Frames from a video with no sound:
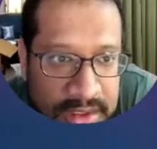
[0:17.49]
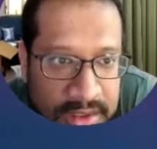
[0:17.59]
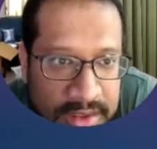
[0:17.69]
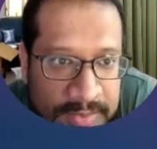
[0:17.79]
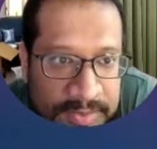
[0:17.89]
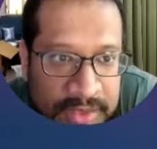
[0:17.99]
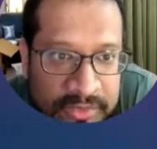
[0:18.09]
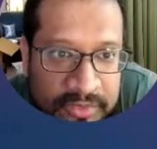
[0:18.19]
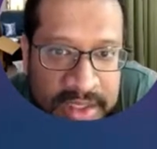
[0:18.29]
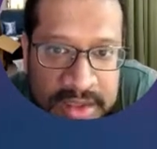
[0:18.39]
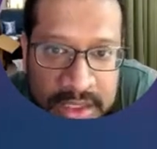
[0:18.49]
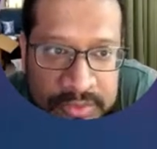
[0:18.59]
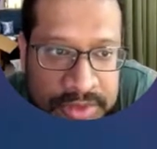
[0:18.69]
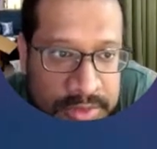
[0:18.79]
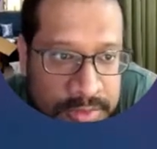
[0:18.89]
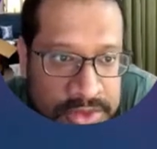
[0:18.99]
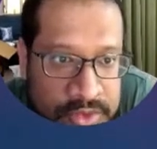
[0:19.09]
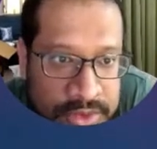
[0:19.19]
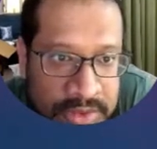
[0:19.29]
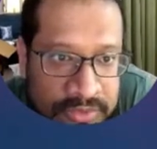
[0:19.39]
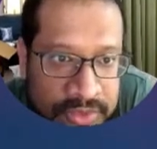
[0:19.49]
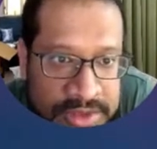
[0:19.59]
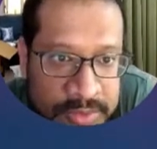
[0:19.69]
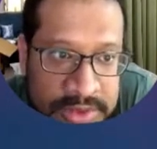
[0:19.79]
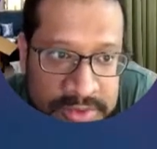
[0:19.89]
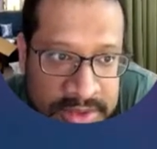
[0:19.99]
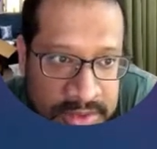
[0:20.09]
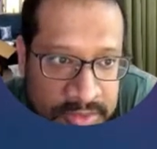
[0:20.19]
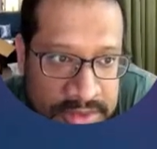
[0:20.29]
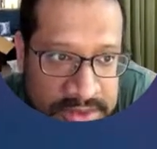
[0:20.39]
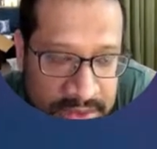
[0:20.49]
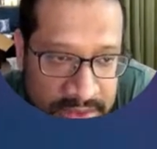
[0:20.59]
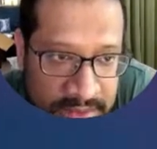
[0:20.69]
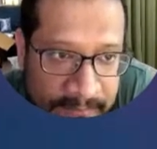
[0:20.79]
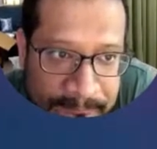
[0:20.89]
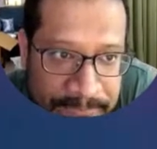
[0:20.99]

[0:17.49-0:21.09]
The final outcome we're shooting for is what you see on the screen.